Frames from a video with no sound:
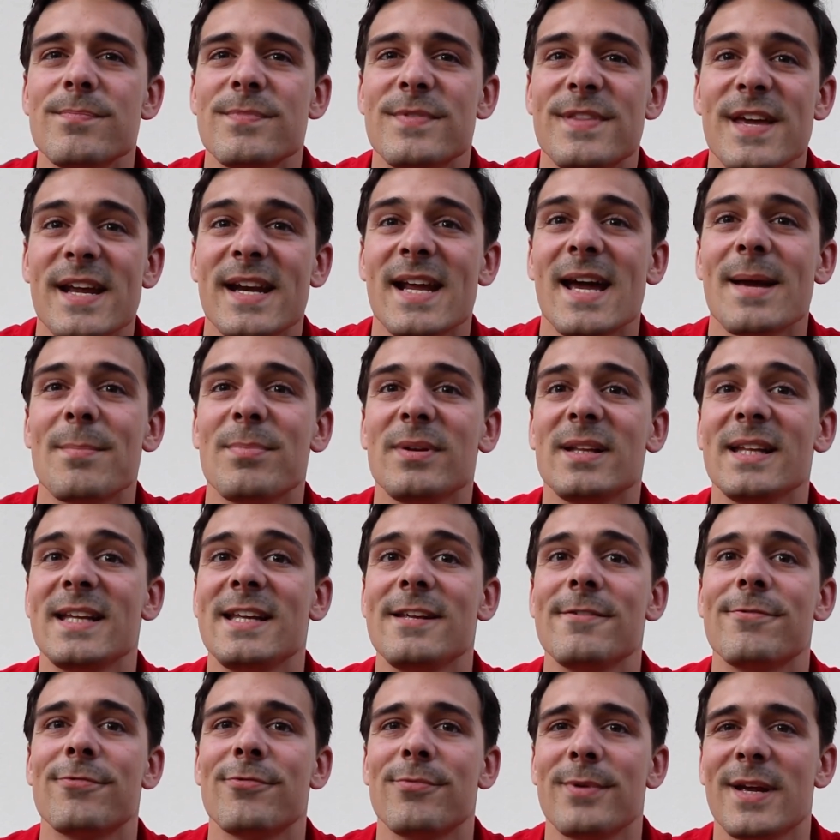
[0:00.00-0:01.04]
then I
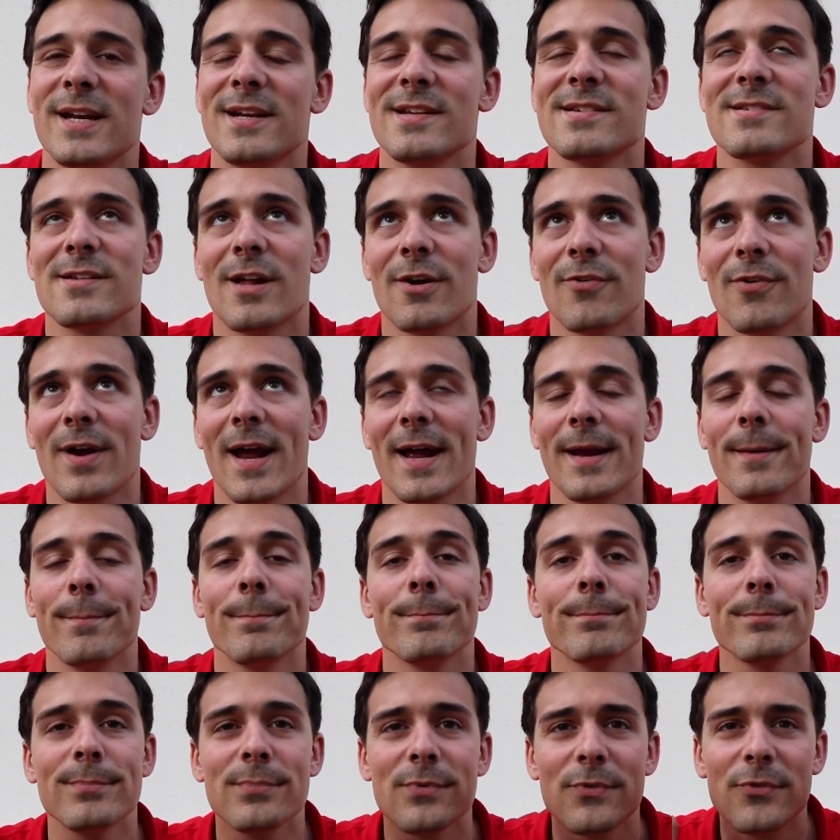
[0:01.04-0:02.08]
believe it is all right
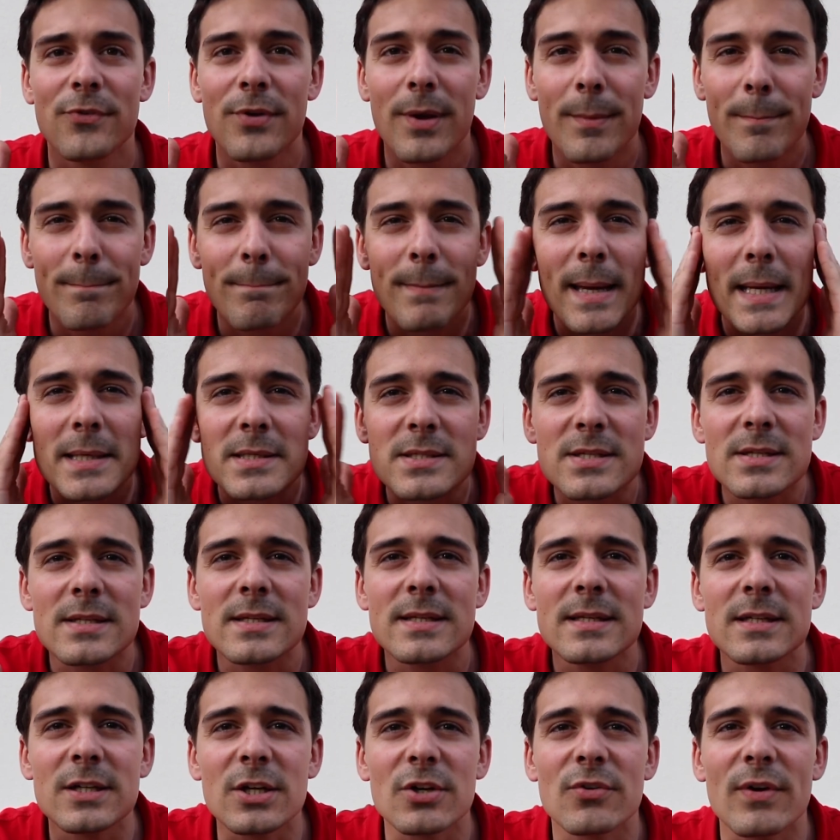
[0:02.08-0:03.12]
to
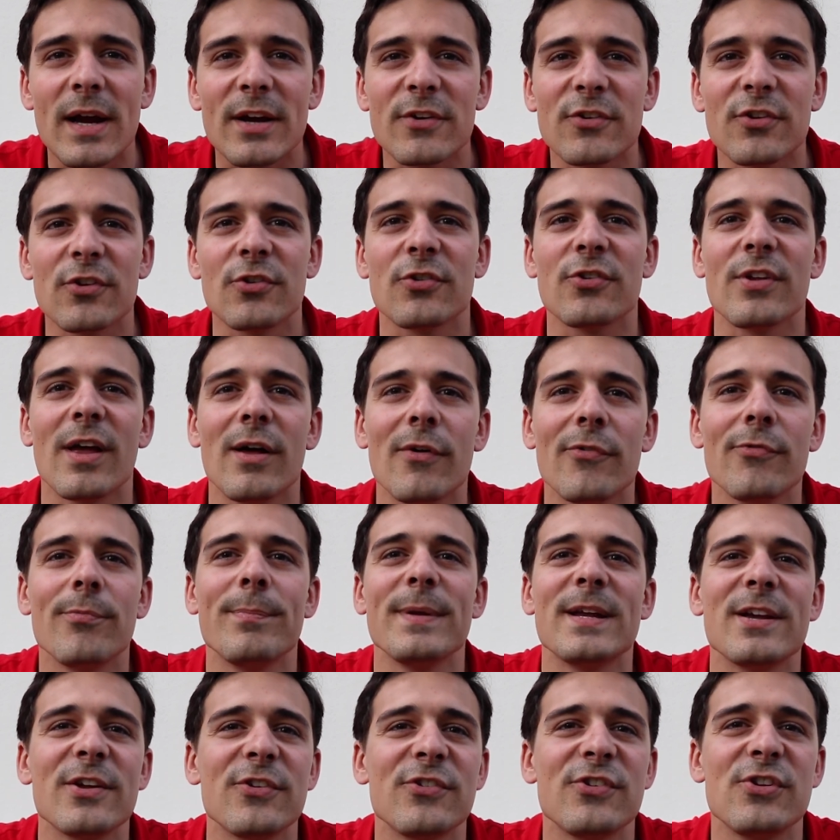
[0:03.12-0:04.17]
mentally correct yourself
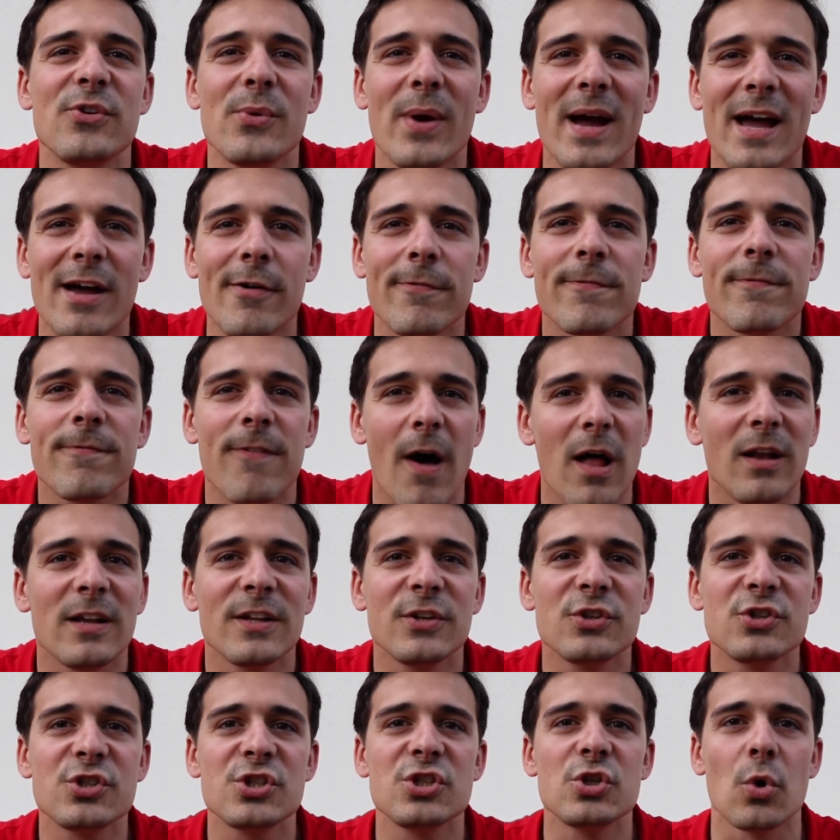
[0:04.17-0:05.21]
because you have
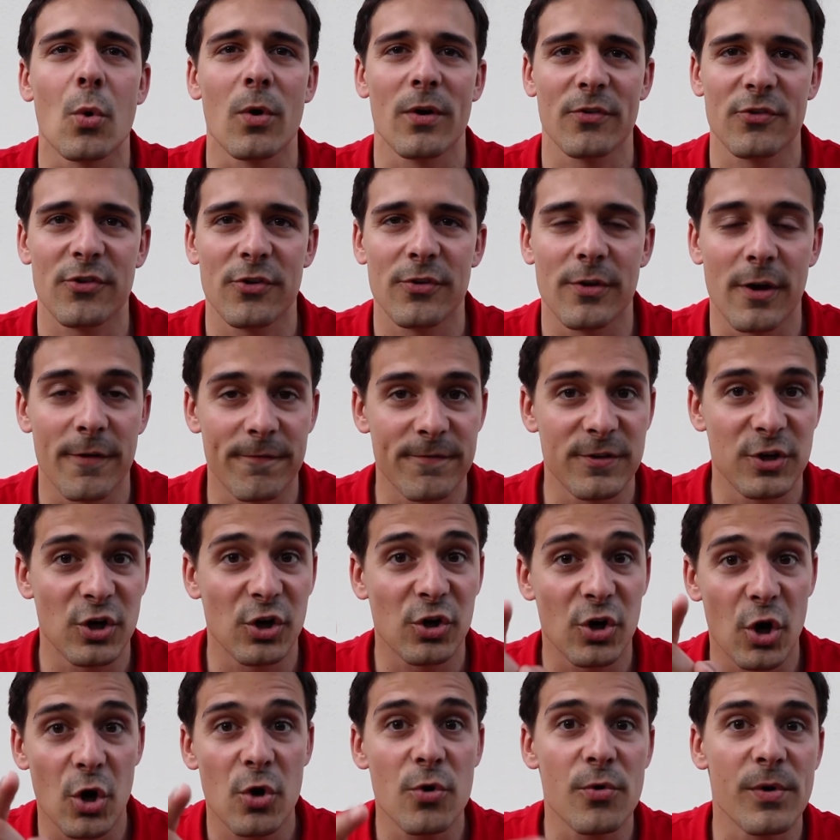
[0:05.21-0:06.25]
fallen short of
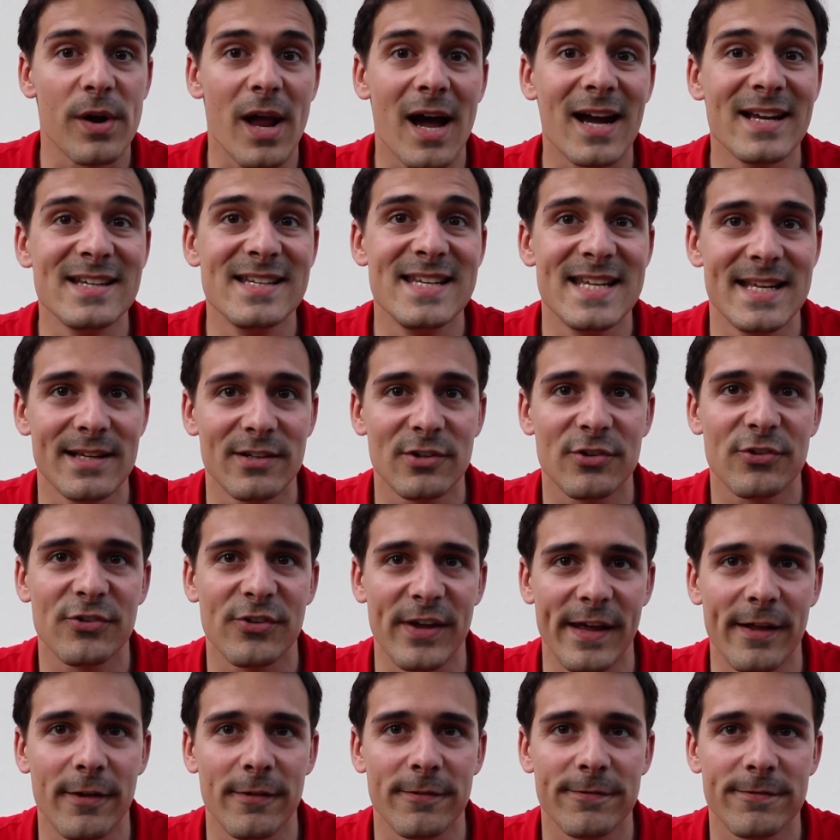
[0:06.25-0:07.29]
your own ideal
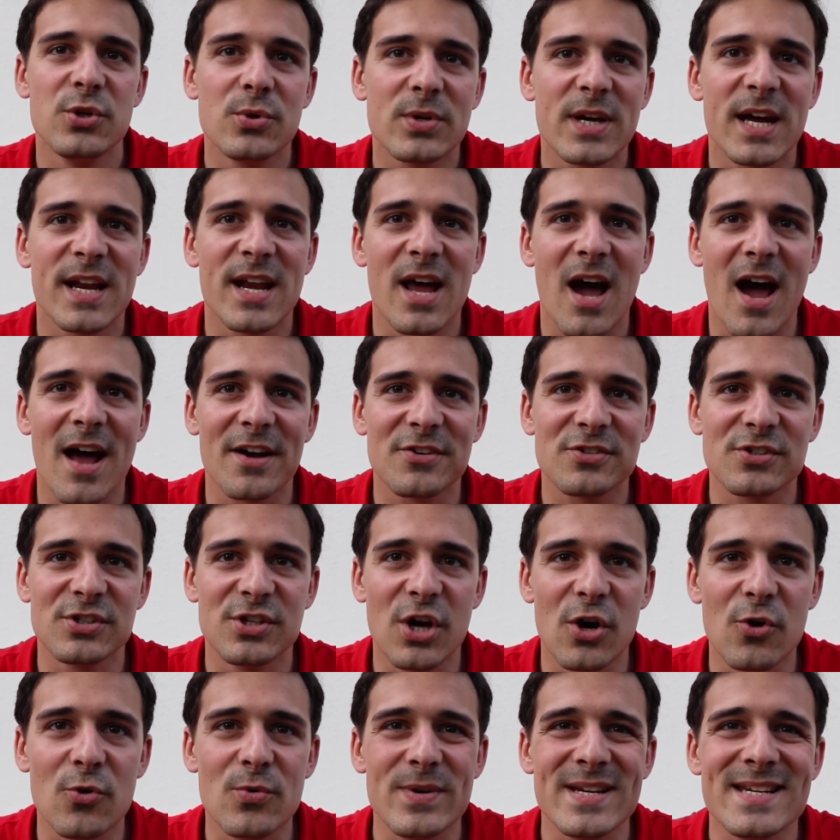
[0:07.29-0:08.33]
self. You cannot
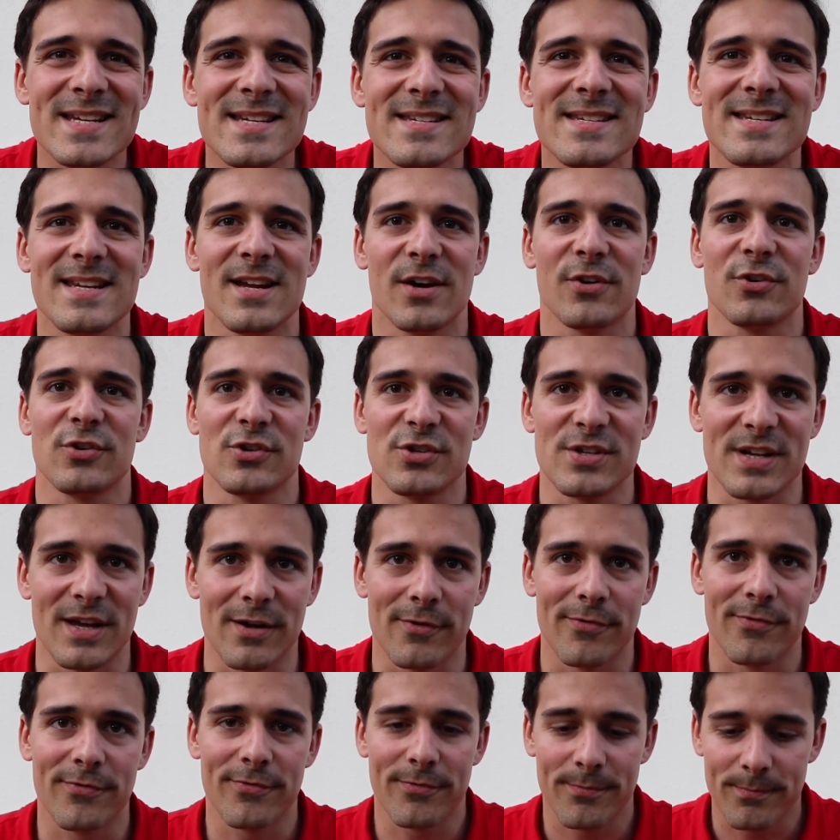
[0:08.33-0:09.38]
go easy on
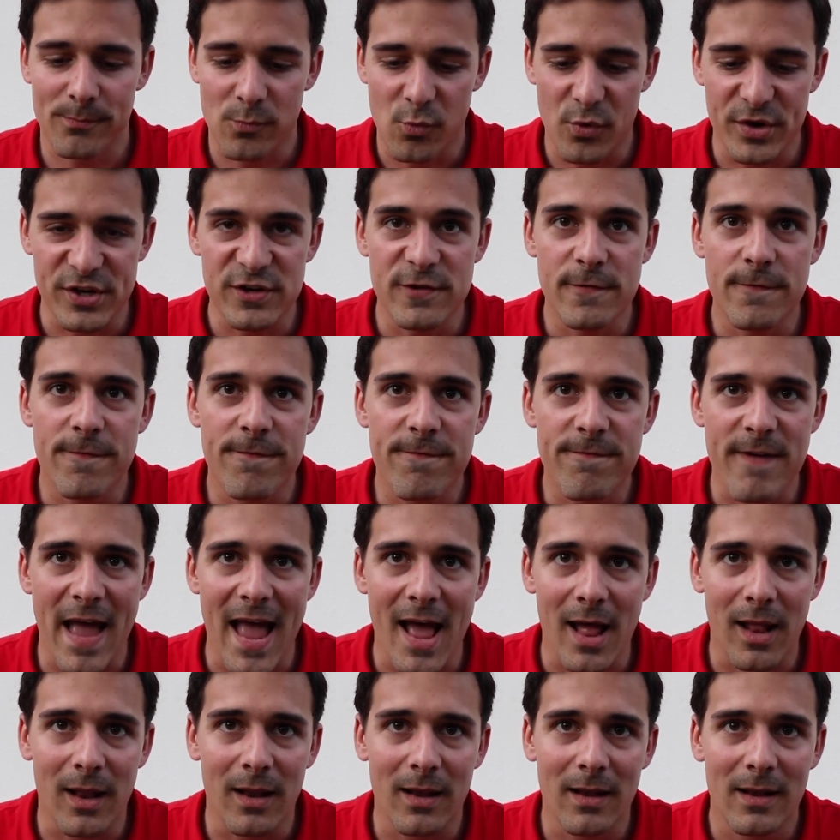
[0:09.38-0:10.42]
yourself when you
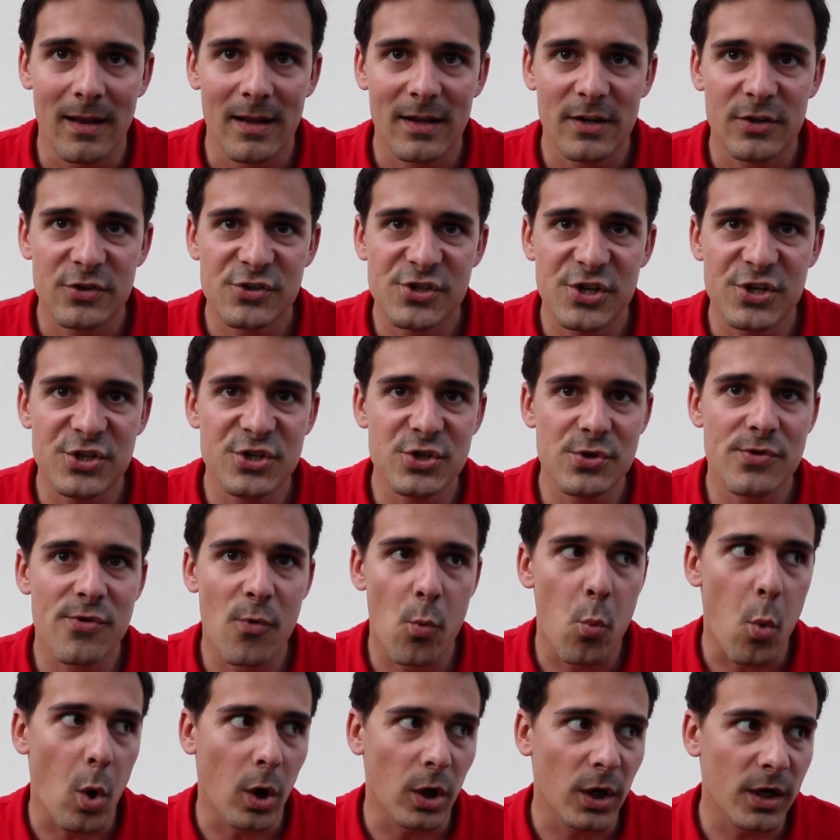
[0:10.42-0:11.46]
fail to do the
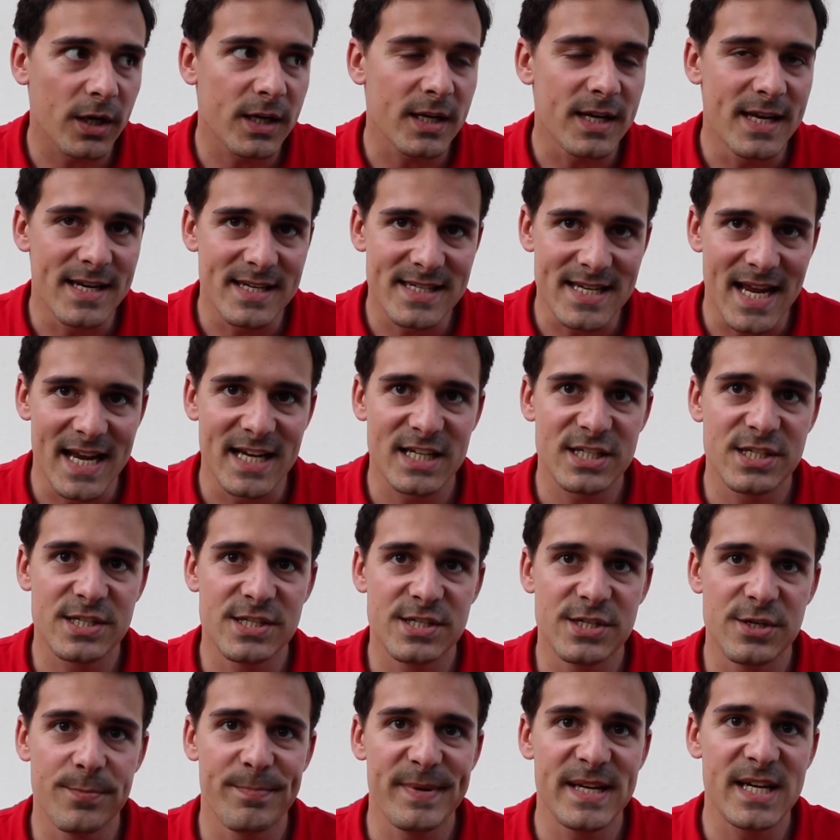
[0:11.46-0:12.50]
work it takes
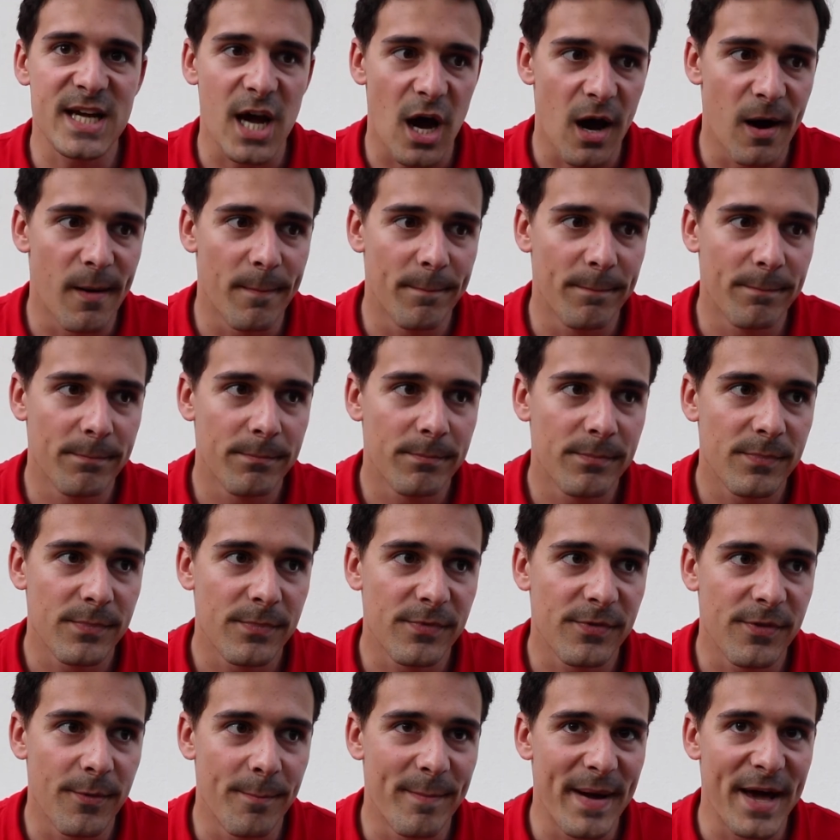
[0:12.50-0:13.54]
to become
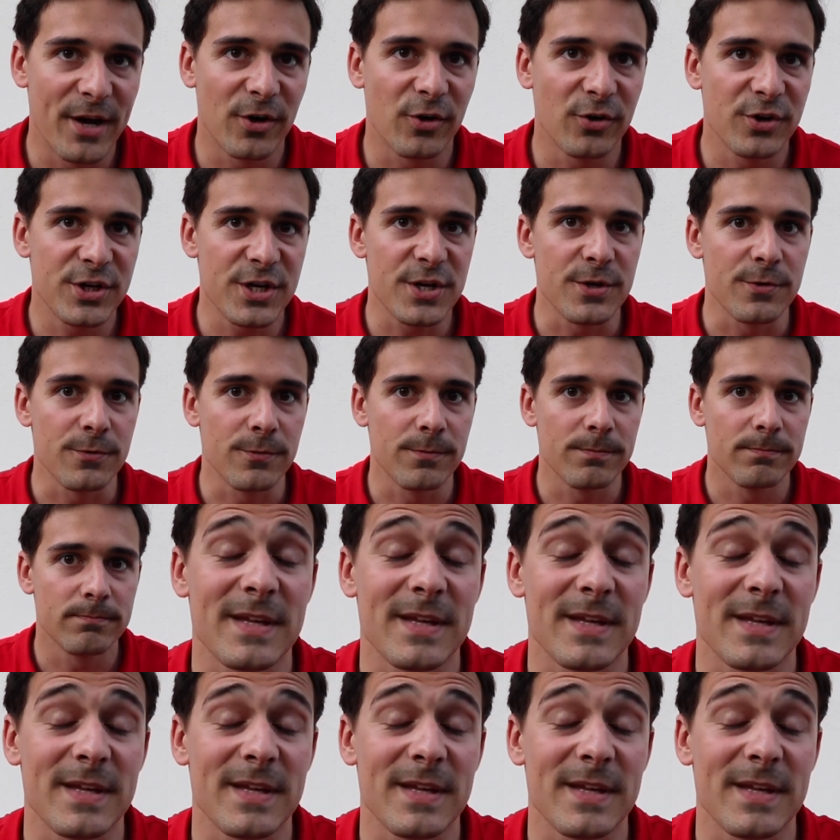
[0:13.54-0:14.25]
the better you.